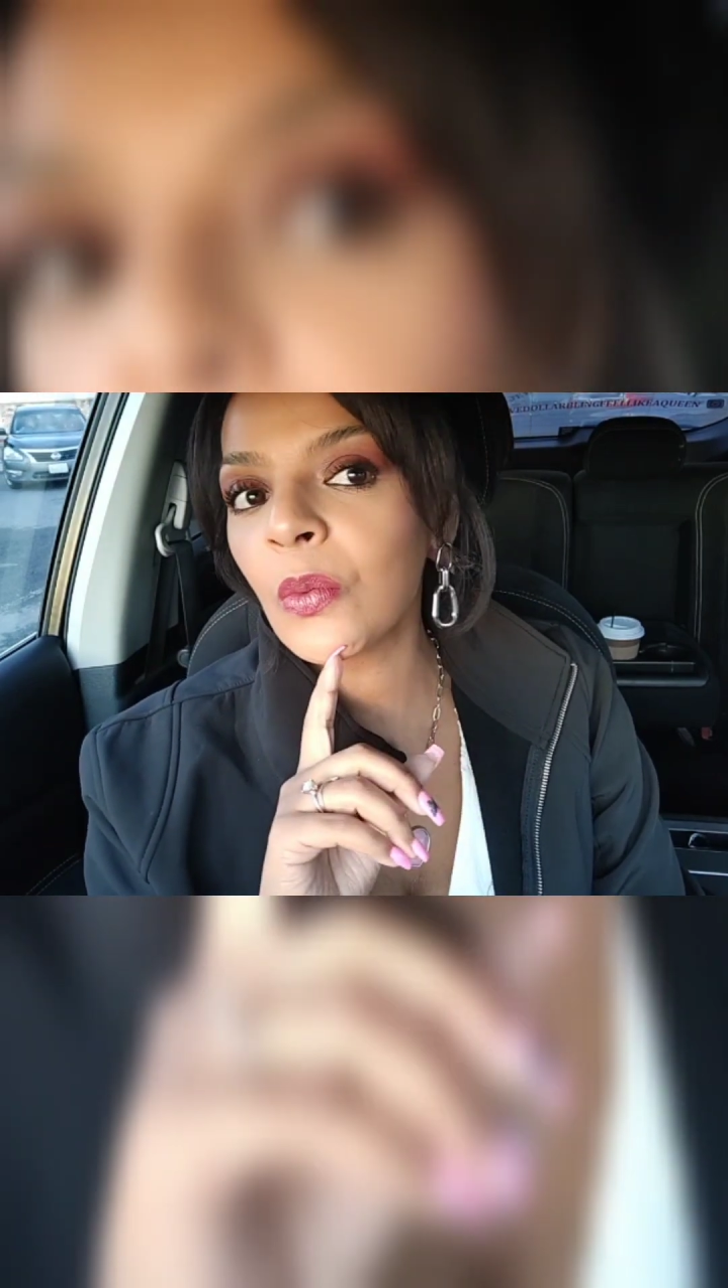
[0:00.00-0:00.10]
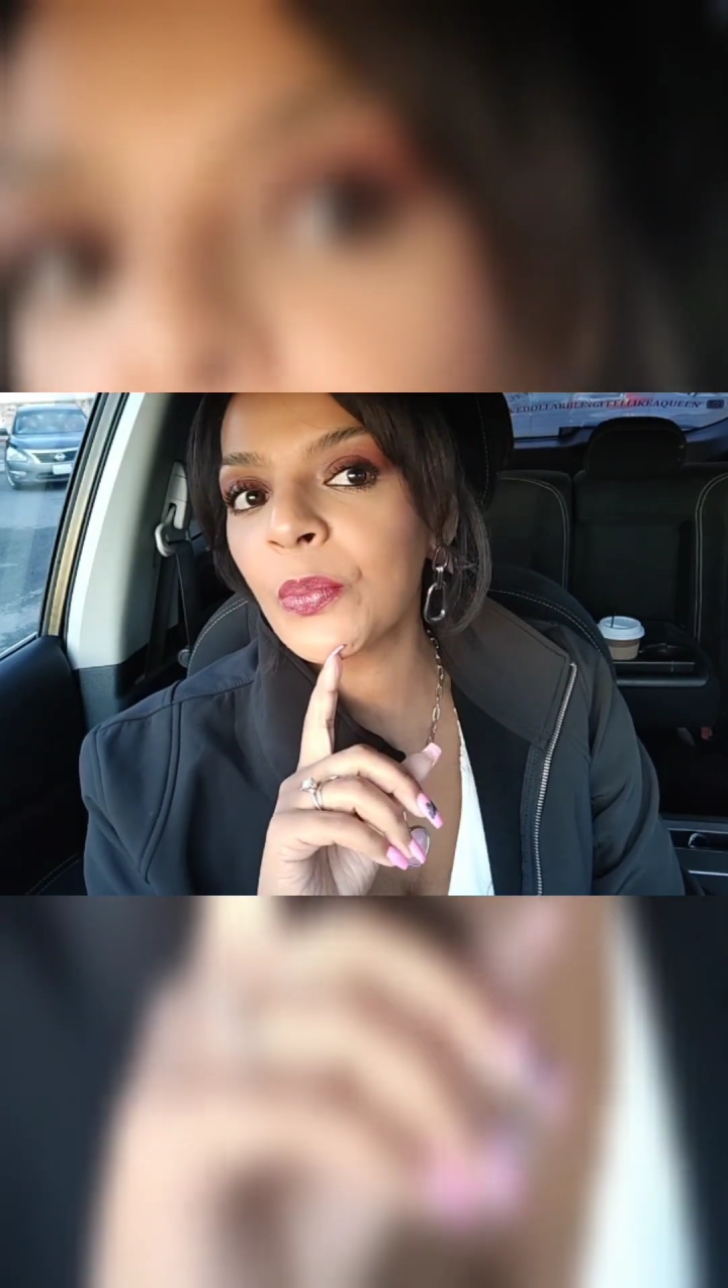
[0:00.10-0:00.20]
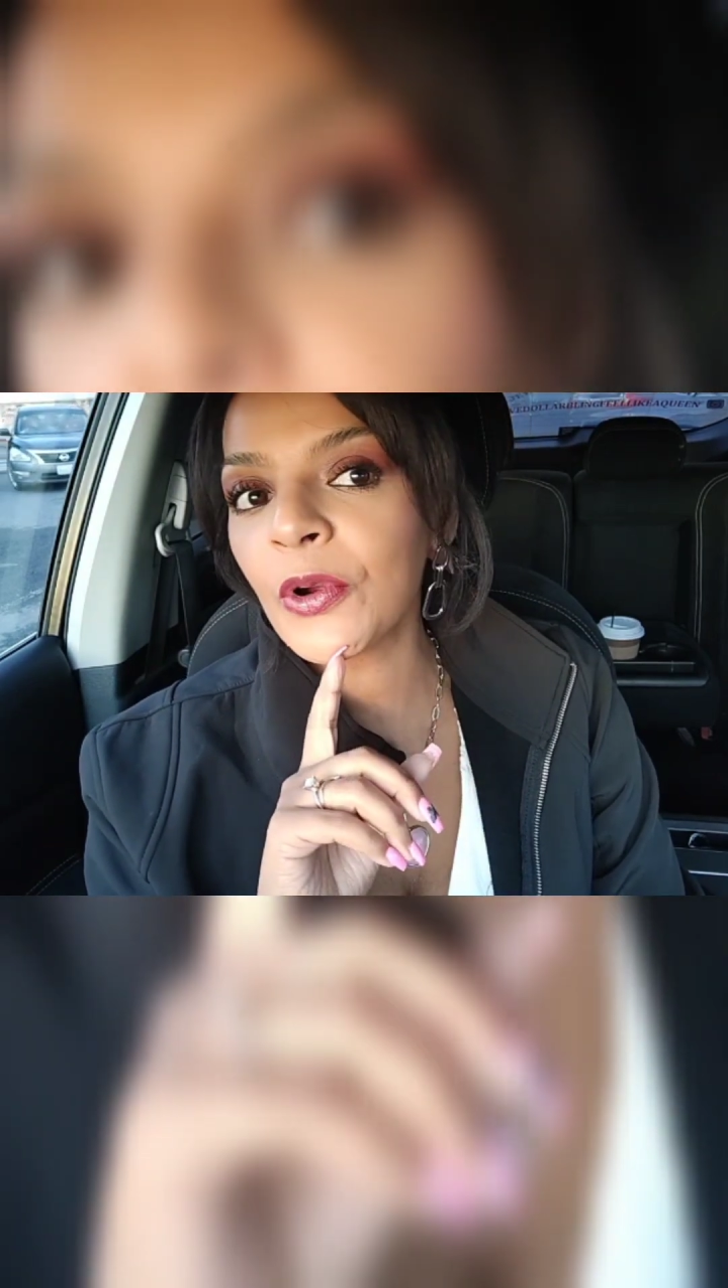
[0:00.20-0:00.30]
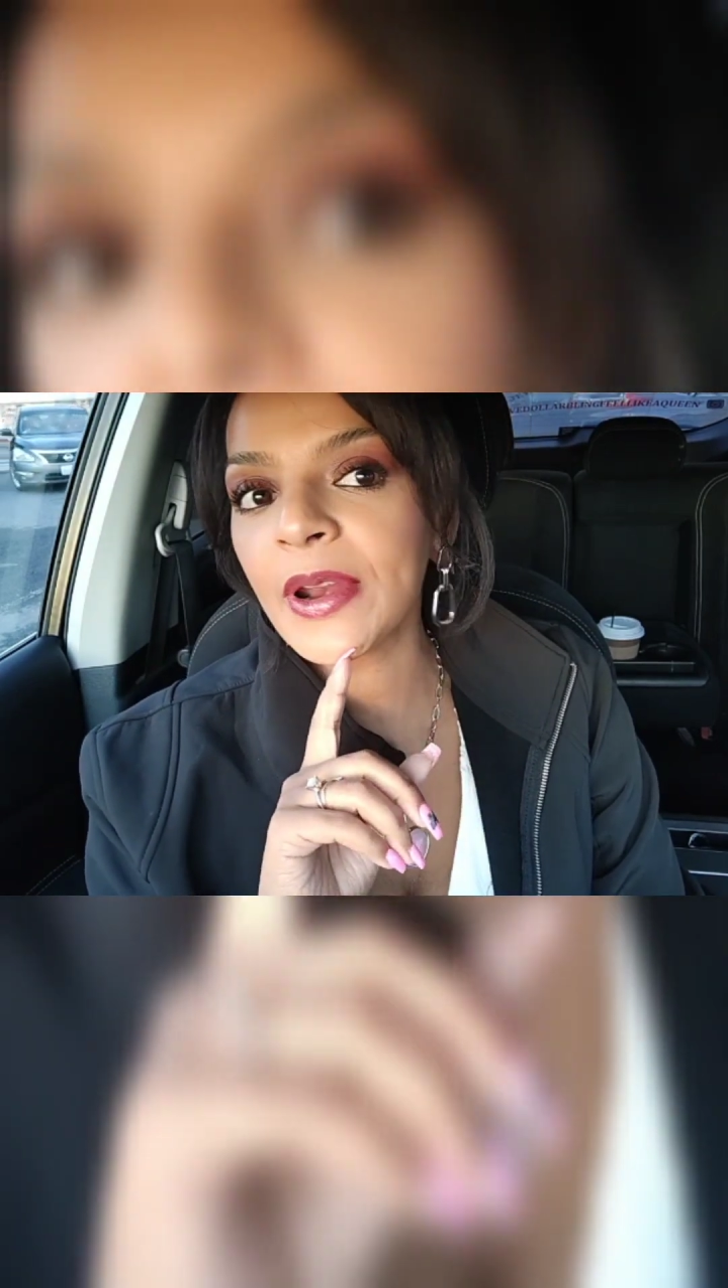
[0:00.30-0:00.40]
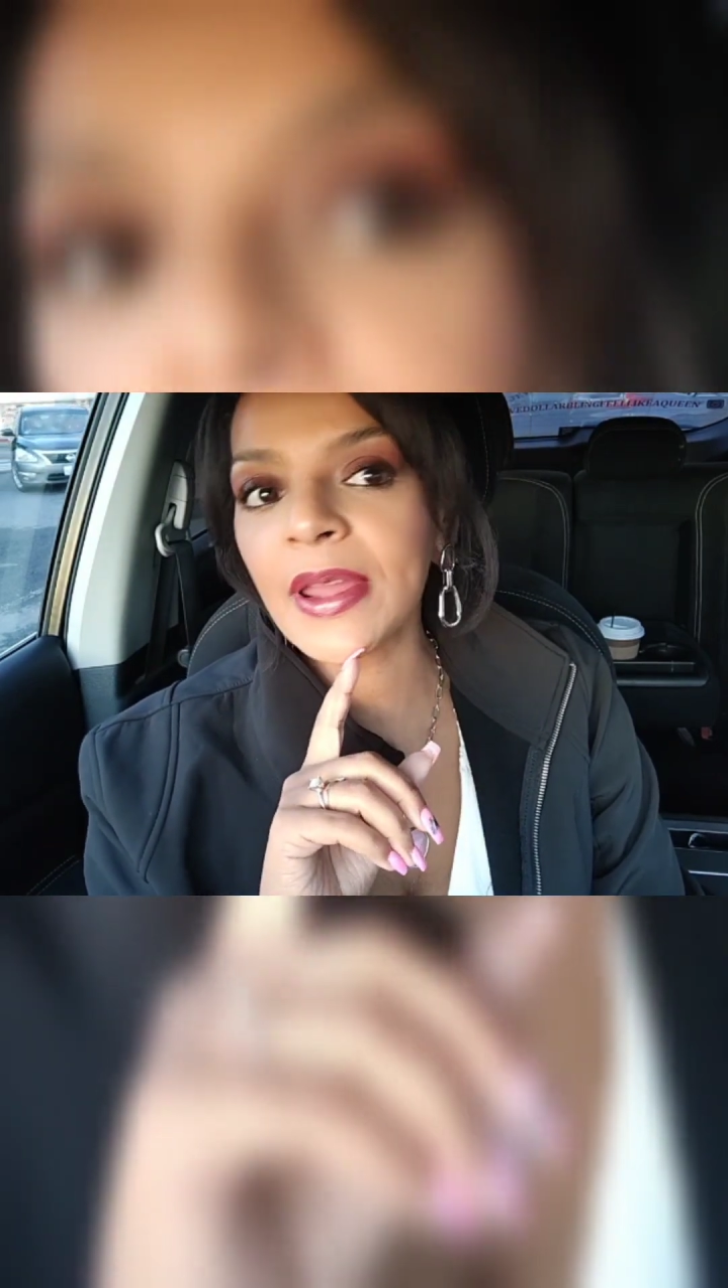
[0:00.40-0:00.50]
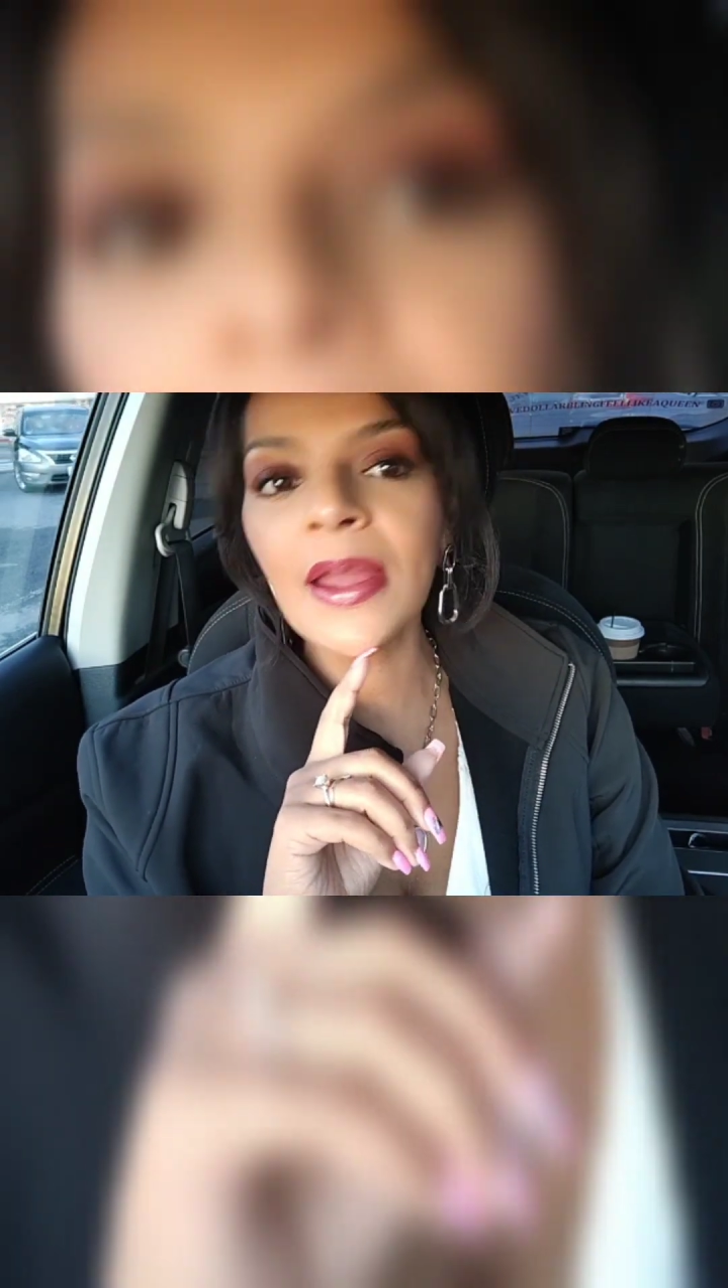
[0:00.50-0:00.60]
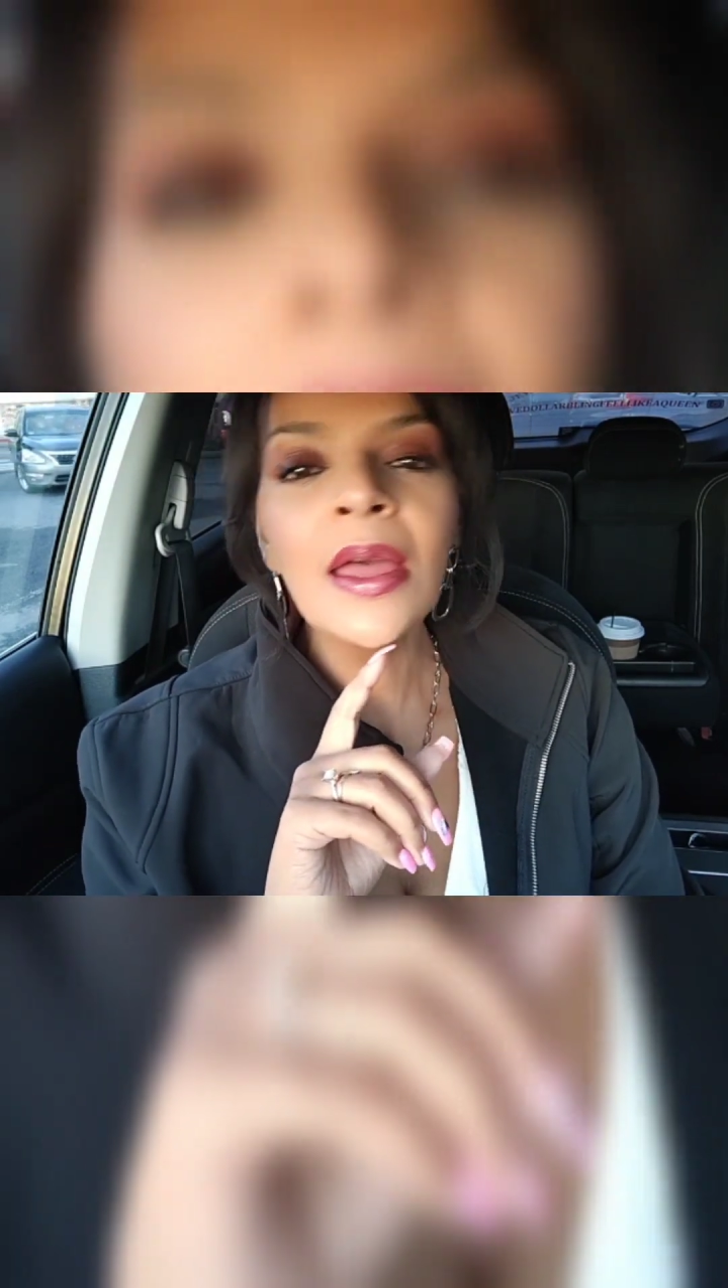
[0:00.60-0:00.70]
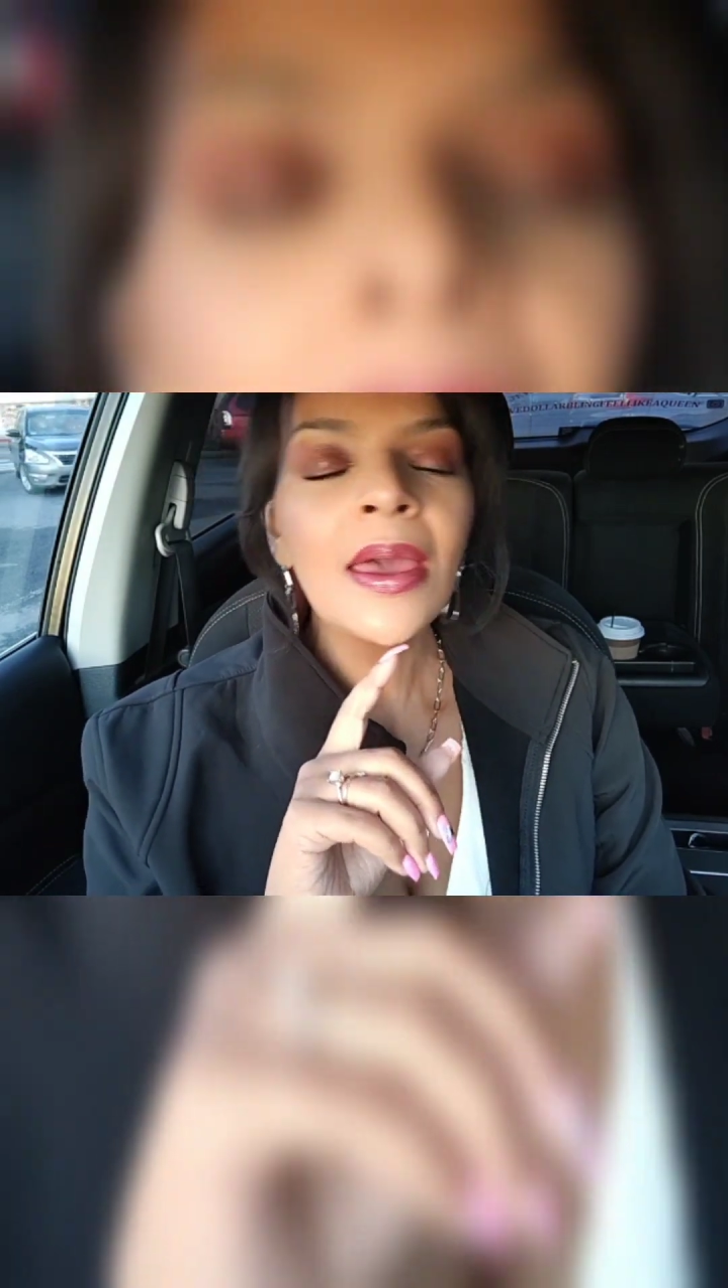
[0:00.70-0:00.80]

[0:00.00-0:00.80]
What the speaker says: pretty.